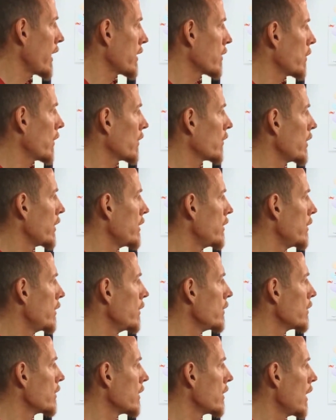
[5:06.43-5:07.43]
That's what
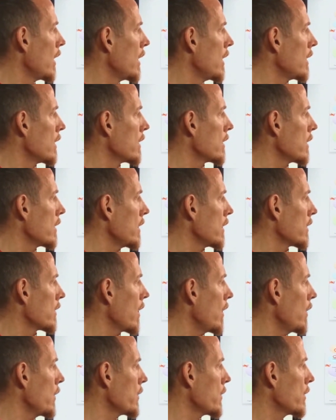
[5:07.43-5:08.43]
reduced
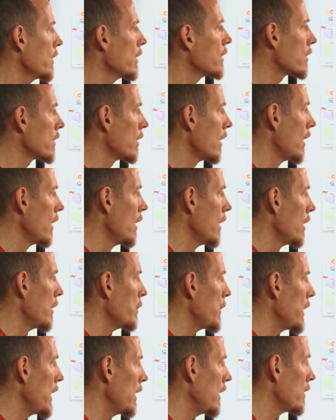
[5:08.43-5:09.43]
steatosis
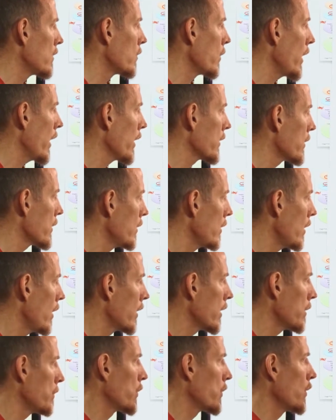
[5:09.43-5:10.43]
means. We also
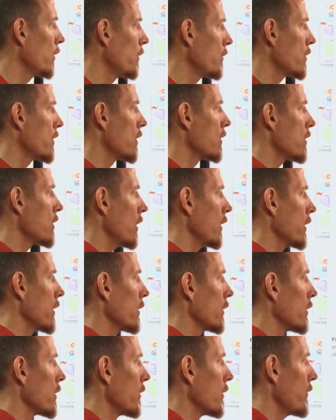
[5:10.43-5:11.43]
know it improves the
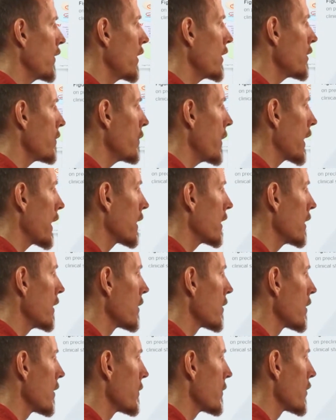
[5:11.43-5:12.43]
cellular defense
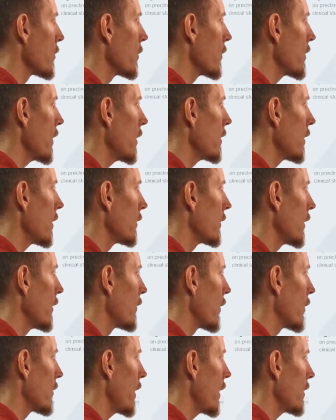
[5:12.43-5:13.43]
mechanisms within the
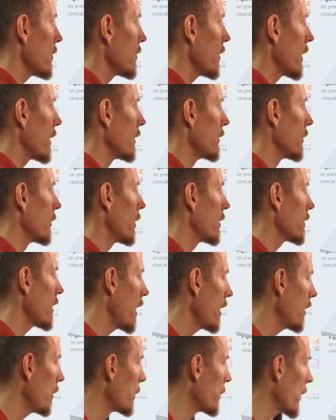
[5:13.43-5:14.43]
liver, things like
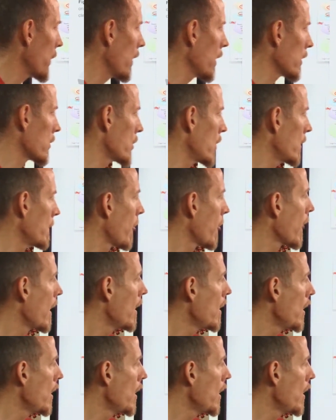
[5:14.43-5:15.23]
glutathione production.